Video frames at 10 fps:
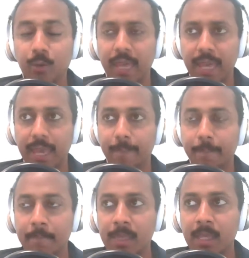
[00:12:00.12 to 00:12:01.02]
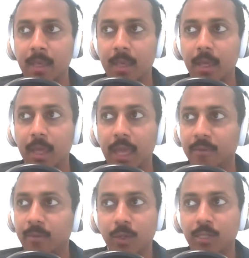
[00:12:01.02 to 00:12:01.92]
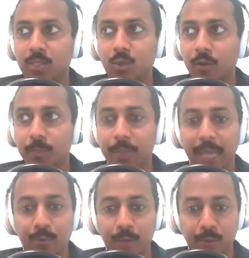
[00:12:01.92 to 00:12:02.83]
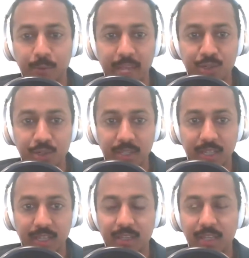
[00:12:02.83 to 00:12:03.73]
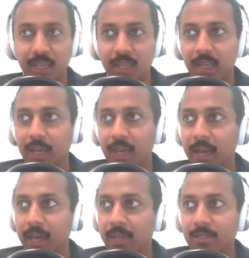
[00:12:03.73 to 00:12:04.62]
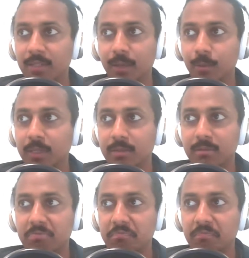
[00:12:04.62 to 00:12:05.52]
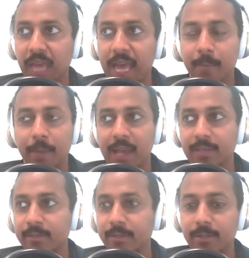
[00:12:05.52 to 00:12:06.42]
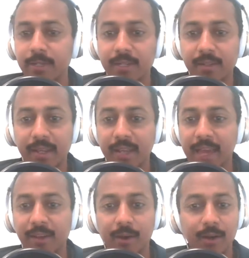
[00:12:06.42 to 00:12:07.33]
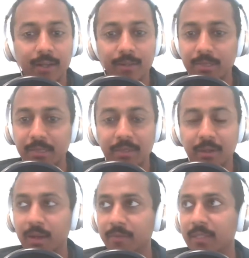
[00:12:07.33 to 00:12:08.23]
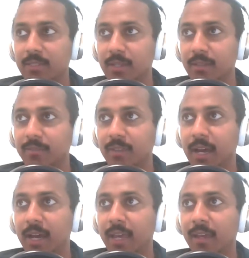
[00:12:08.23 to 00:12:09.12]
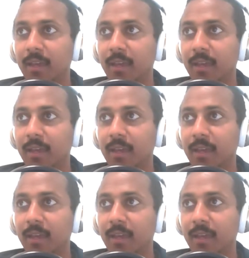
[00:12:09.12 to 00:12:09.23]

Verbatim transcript: came everyone just sort of played recreationally and it was haphazard and, and ad hoc. It was, you know, everything's on the fly.